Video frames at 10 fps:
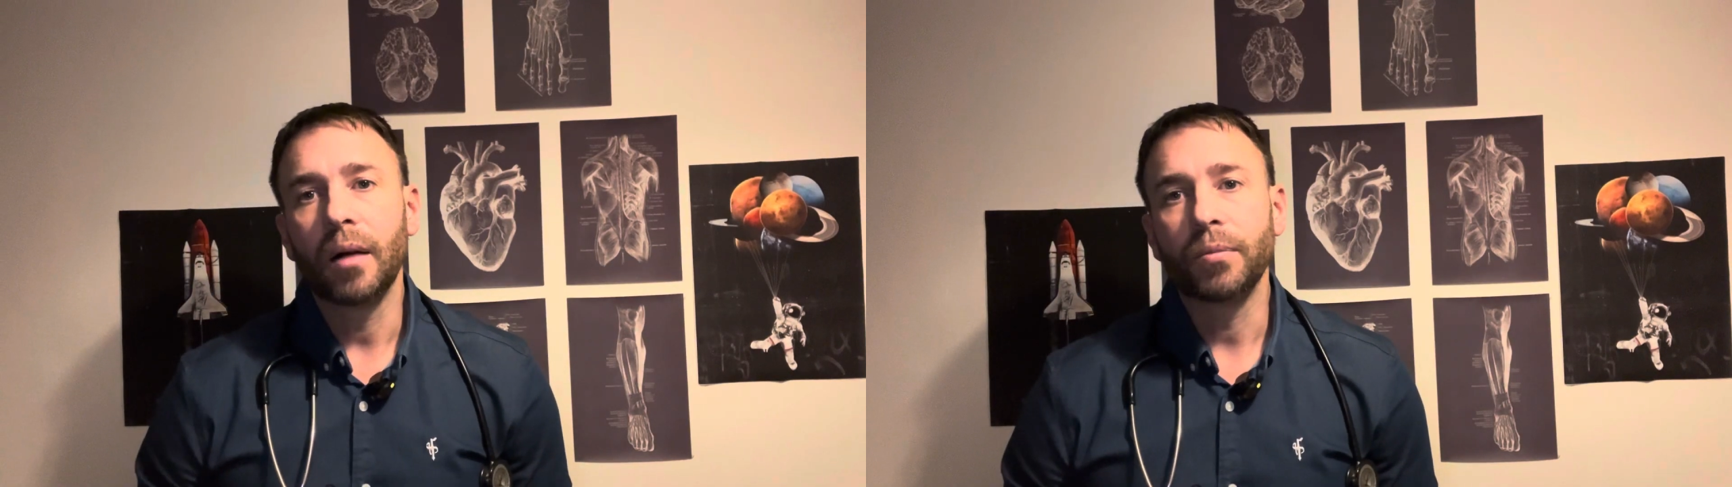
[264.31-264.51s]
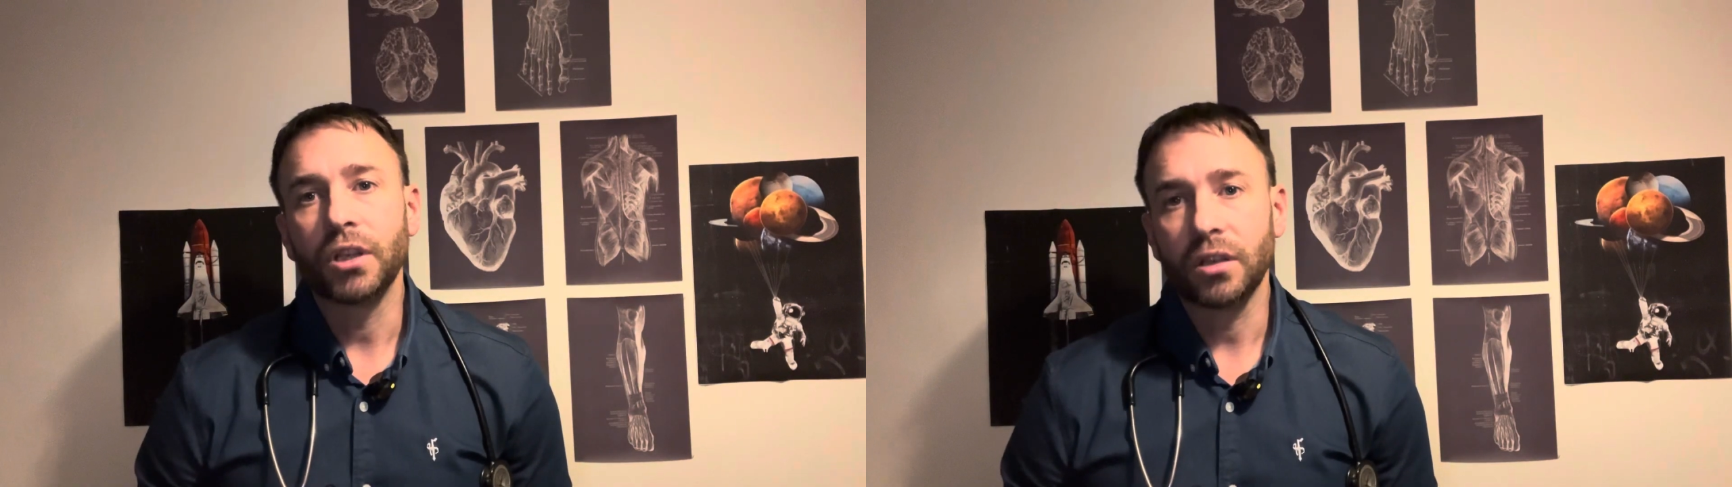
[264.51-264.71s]

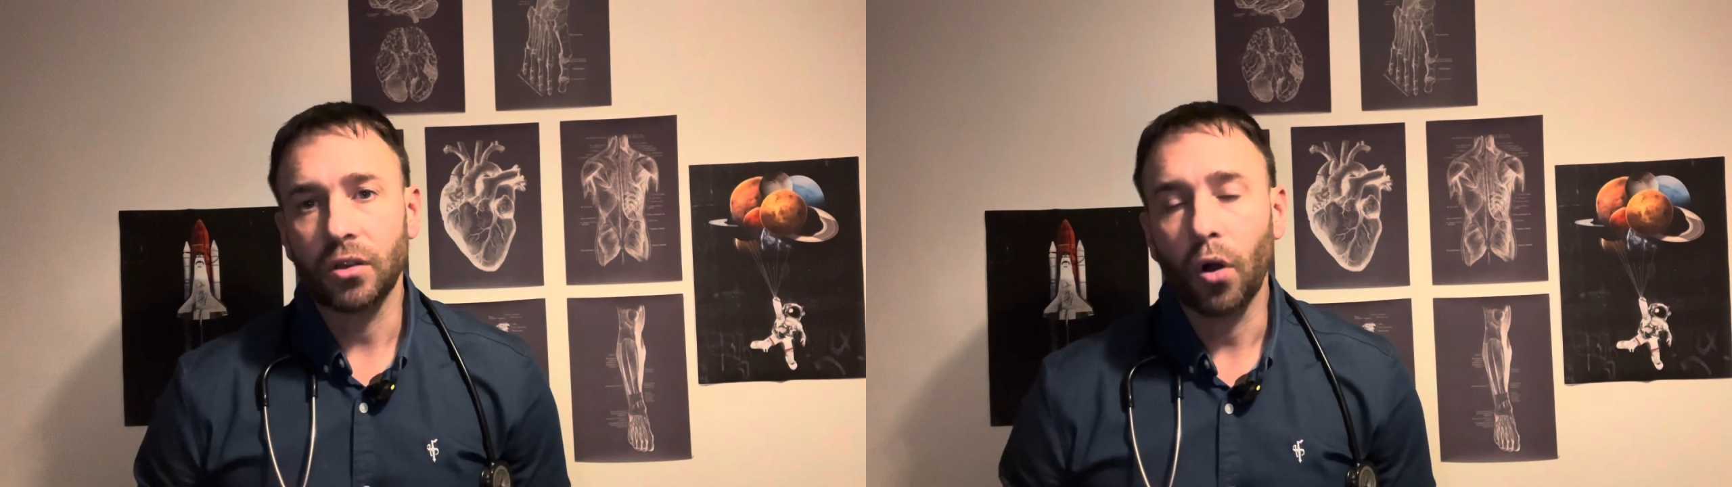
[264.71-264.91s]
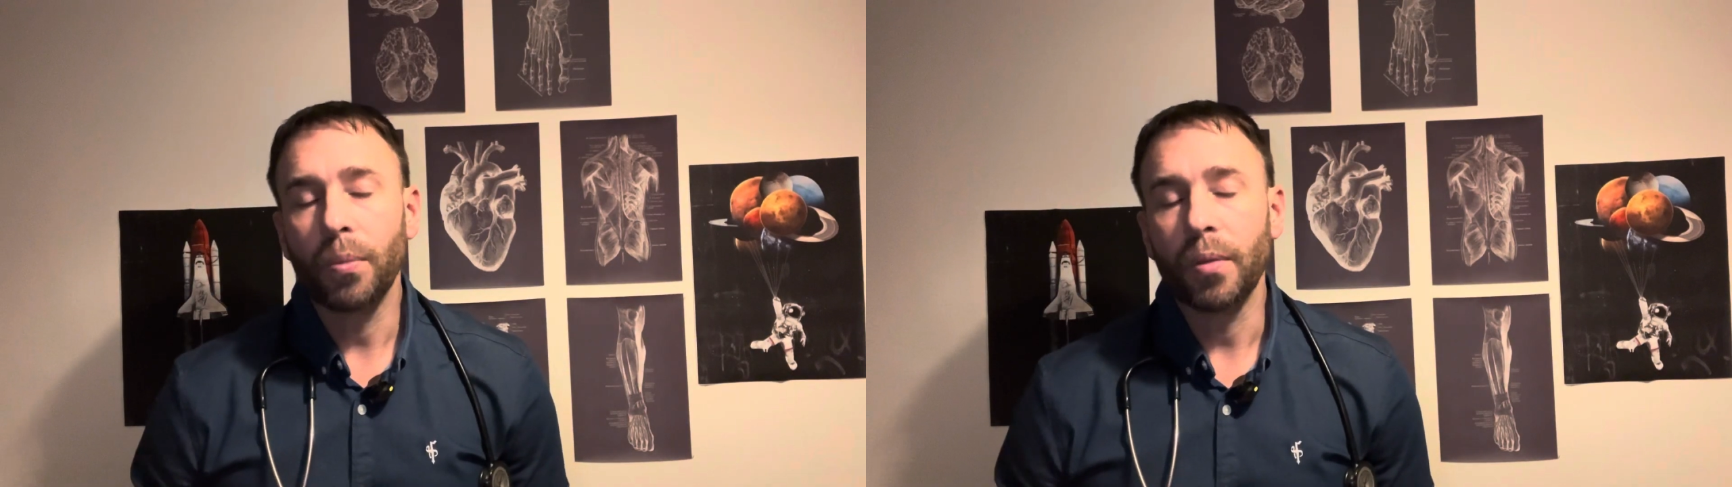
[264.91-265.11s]
to
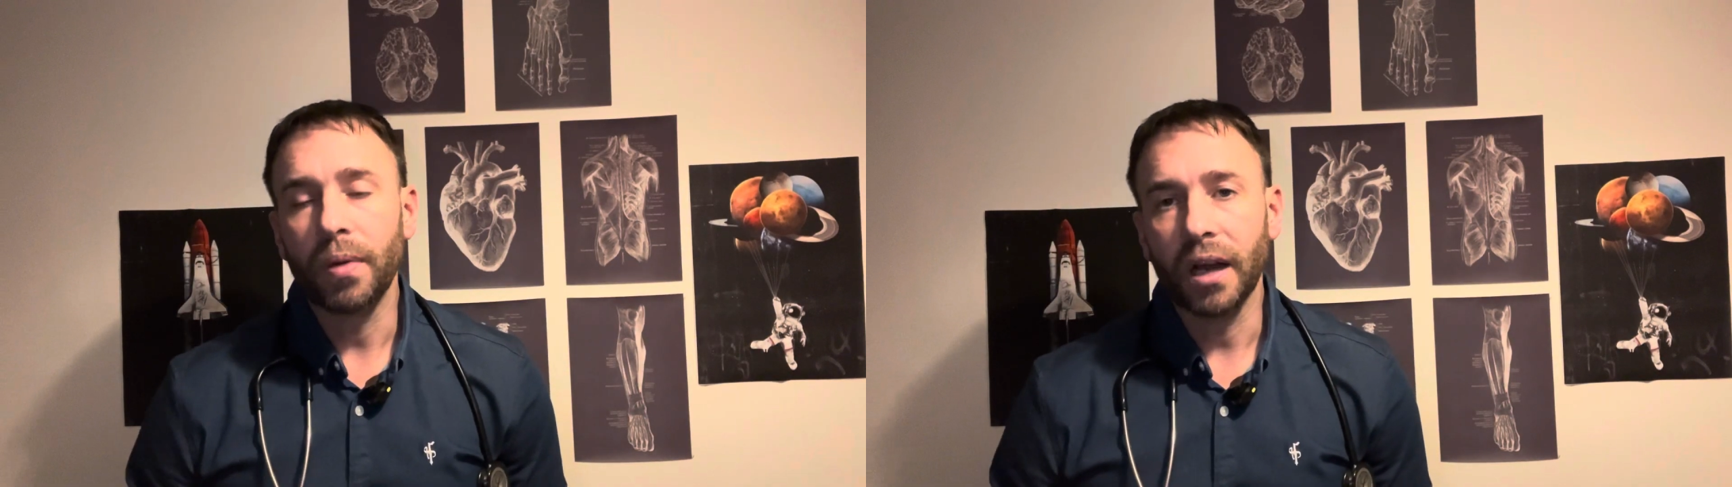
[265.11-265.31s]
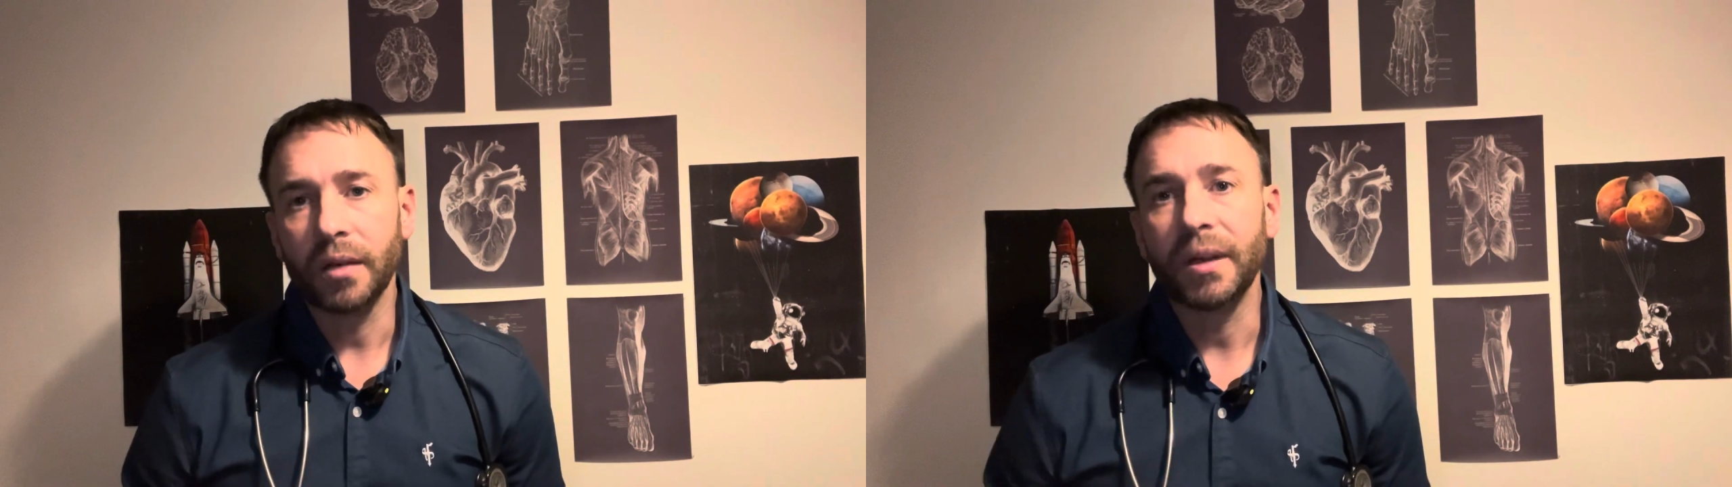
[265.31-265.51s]
stop the
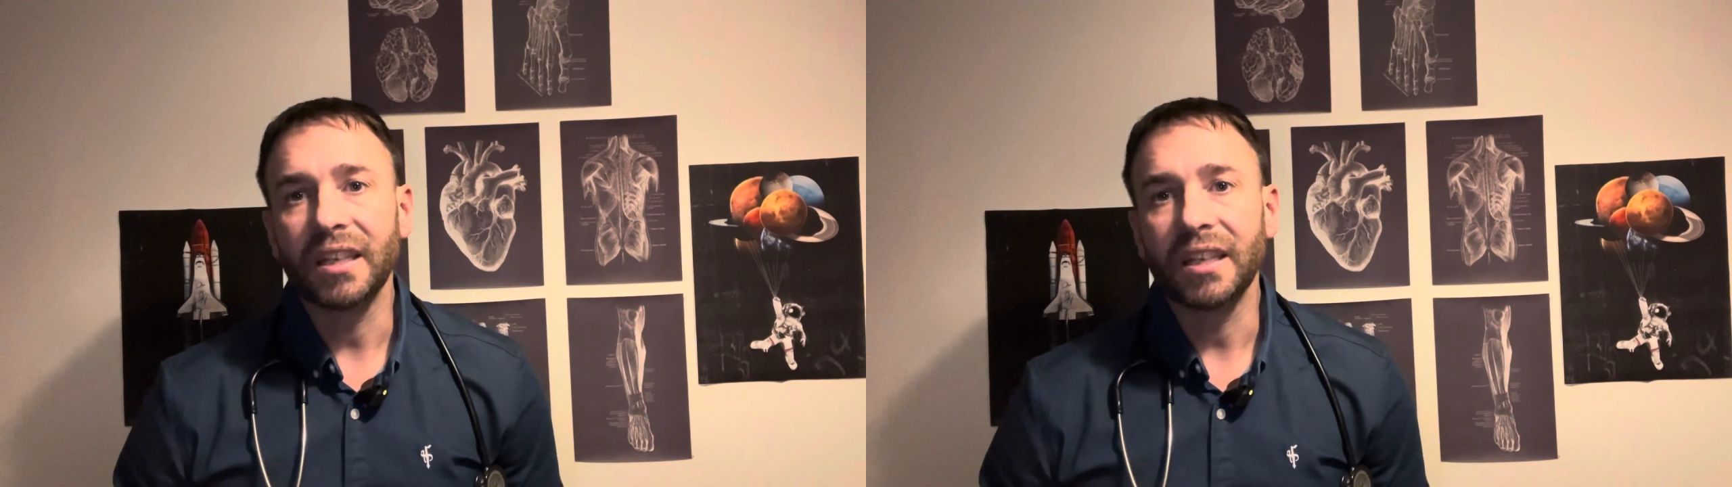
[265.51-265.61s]
blood being